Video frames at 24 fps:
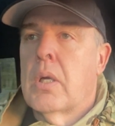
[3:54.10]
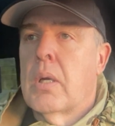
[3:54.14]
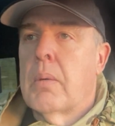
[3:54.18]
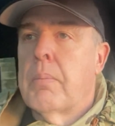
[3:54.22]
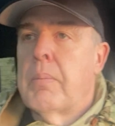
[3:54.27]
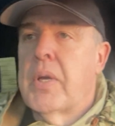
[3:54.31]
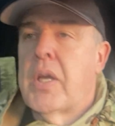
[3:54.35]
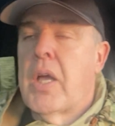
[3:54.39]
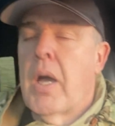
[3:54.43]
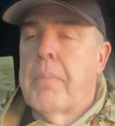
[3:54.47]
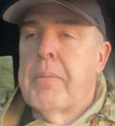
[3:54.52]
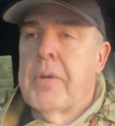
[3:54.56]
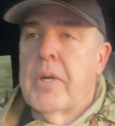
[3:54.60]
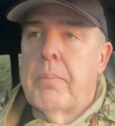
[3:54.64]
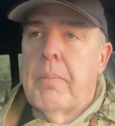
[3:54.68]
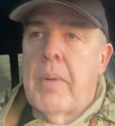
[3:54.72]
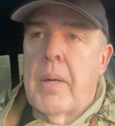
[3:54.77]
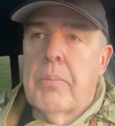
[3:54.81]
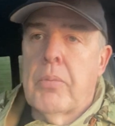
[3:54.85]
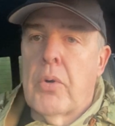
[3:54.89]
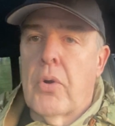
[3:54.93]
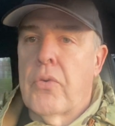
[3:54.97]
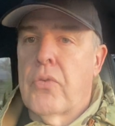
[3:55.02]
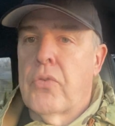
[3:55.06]
becoming a
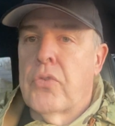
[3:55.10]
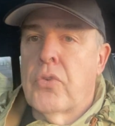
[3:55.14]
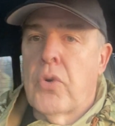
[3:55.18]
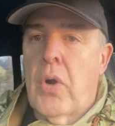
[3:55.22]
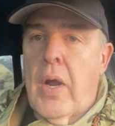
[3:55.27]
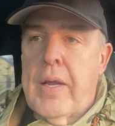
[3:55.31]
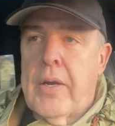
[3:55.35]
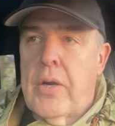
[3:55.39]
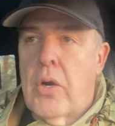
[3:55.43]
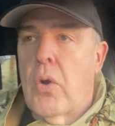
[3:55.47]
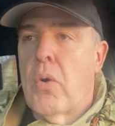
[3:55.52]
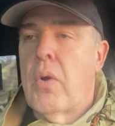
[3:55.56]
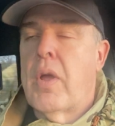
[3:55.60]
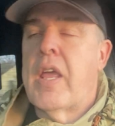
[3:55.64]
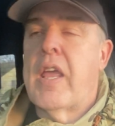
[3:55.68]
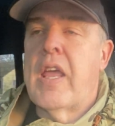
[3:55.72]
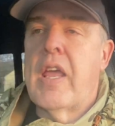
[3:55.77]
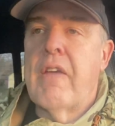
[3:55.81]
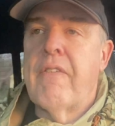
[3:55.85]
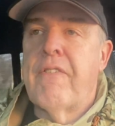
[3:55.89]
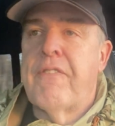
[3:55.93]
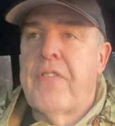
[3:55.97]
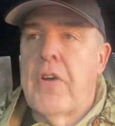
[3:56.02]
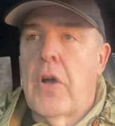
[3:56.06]
member of NATO,
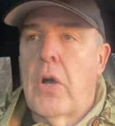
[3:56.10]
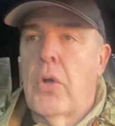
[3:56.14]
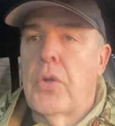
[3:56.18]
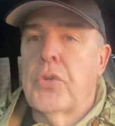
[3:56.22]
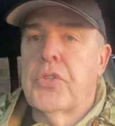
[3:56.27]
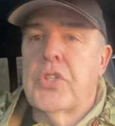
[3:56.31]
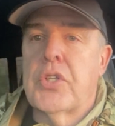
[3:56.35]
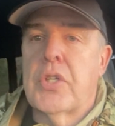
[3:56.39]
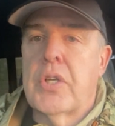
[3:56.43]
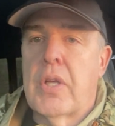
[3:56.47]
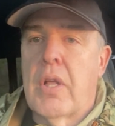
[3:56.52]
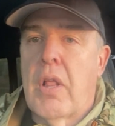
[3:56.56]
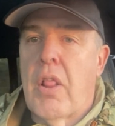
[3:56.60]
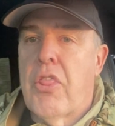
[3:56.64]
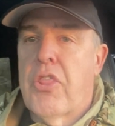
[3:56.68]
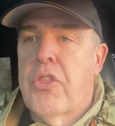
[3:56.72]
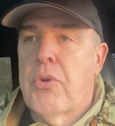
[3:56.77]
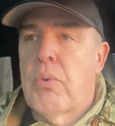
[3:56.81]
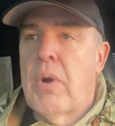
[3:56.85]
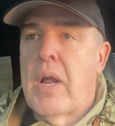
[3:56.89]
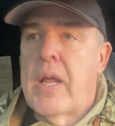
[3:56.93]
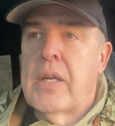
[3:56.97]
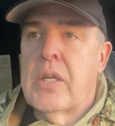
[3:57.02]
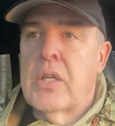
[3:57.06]
he felt
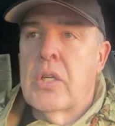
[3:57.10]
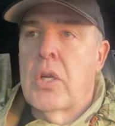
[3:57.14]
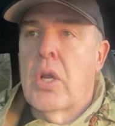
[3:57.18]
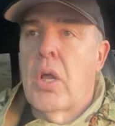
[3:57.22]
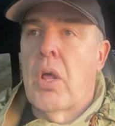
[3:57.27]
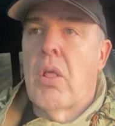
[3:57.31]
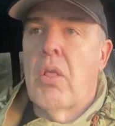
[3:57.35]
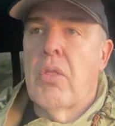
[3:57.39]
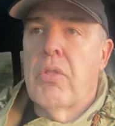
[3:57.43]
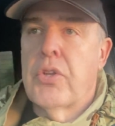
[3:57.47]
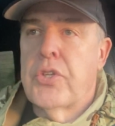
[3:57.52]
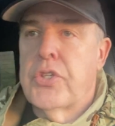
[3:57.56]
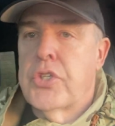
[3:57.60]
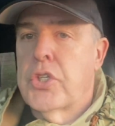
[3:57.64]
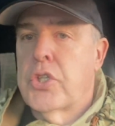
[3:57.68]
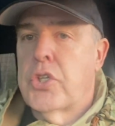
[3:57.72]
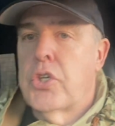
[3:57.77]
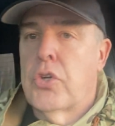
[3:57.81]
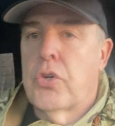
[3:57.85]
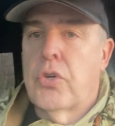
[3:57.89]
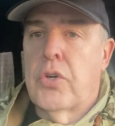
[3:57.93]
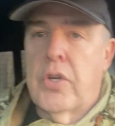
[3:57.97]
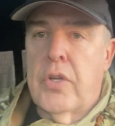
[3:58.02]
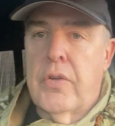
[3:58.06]
threatened the
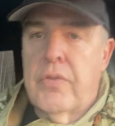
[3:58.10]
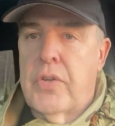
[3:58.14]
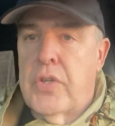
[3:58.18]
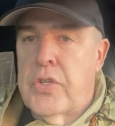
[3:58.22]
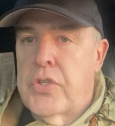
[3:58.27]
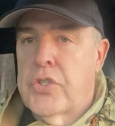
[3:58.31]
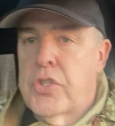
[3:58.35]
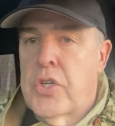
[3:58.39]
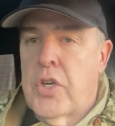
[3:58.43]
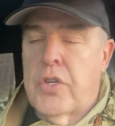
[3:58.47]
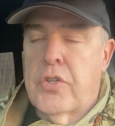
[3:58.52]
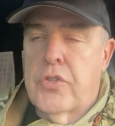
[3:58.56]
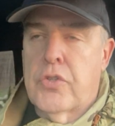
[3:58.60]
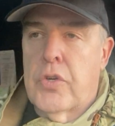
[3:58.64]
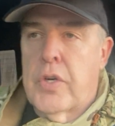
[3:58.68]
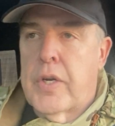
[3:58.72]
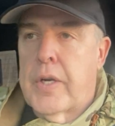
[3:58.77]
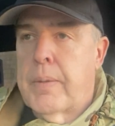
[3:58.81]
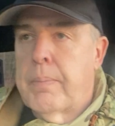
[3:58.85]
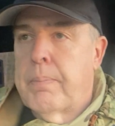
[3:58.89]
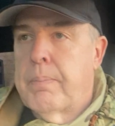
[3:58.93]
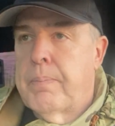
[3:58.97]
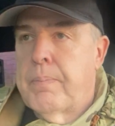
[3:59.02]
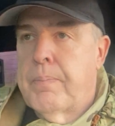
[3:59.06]
security of his country.
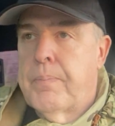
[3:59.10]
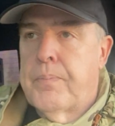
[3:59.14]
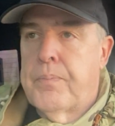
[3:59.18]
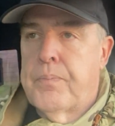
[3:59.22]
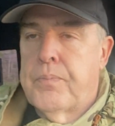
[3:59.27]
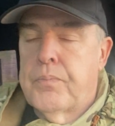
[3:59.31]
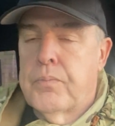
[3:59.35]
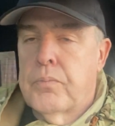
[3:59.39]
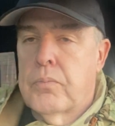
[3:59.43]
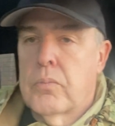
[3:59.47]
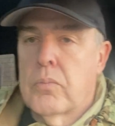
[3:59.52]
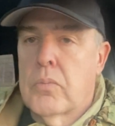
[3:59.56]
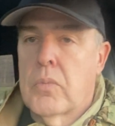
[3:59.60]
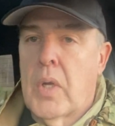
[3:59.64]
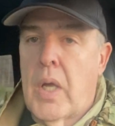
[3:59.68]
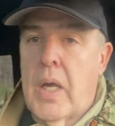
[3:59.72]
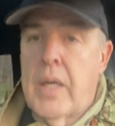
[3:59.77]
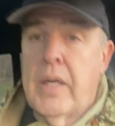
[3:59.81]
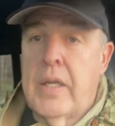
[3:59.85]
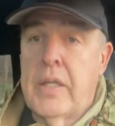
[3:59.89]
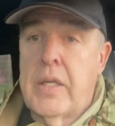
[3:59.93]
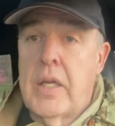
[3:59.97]
And he